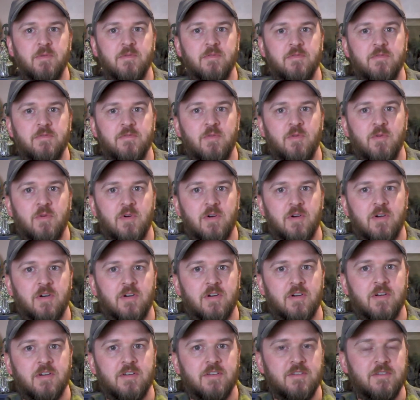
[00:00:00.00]

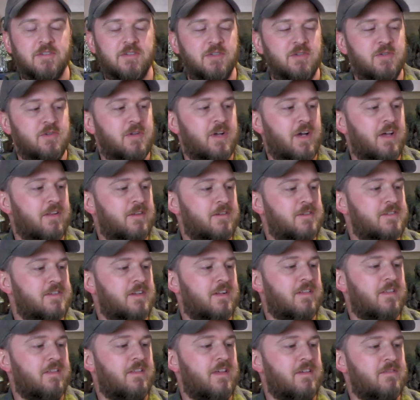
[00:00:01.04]
for
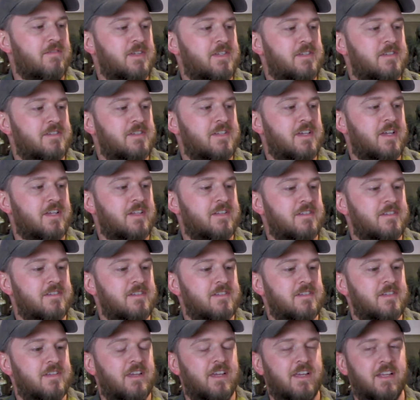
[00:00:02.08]

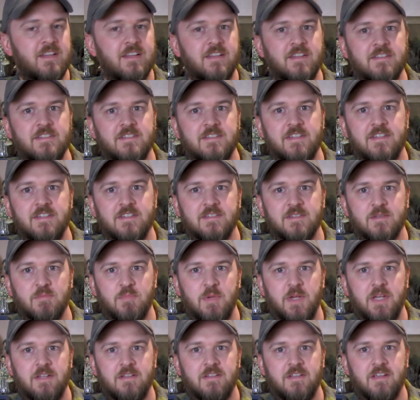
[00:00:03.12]
$2.11, and this is a
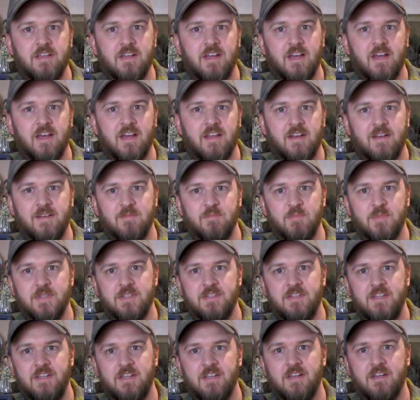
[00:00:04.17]
painting on
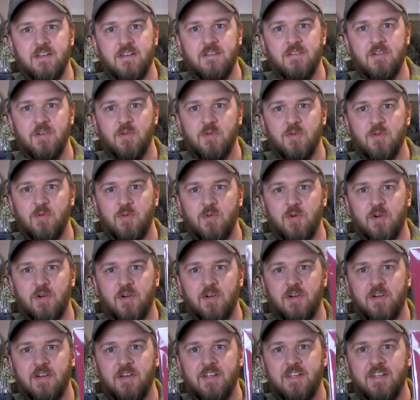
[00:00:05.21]
batik,
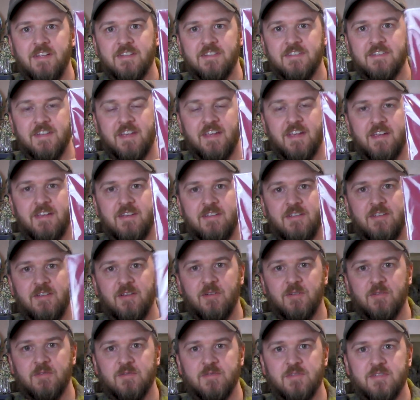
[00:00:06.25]
or it's like,
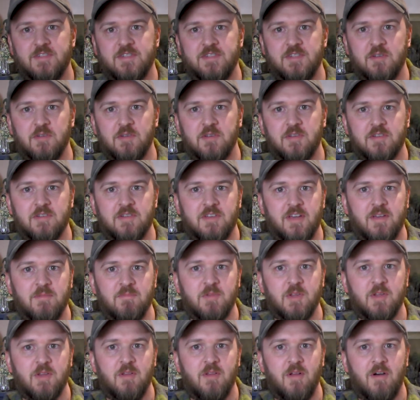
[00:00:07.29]
silk type
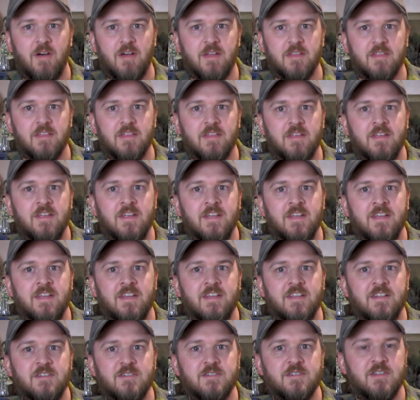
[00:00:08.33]
cloth,
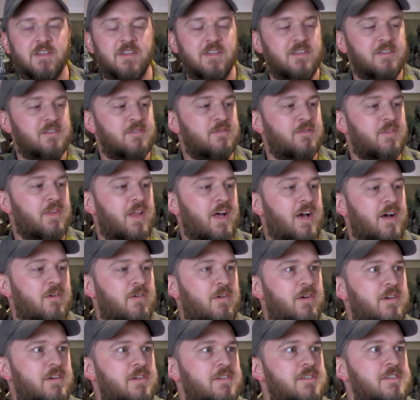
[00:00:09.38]
just of these
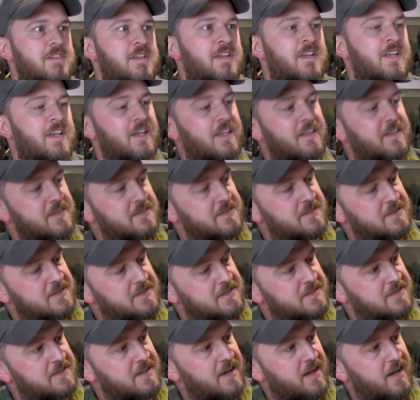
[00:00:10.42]
flowers. And this
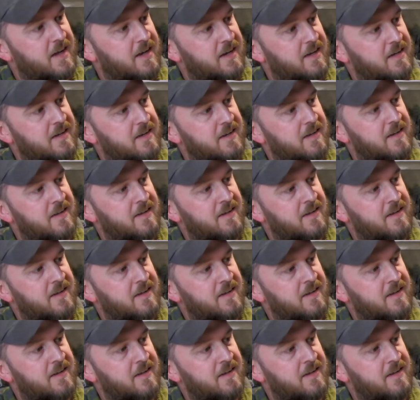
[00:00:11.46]
is signed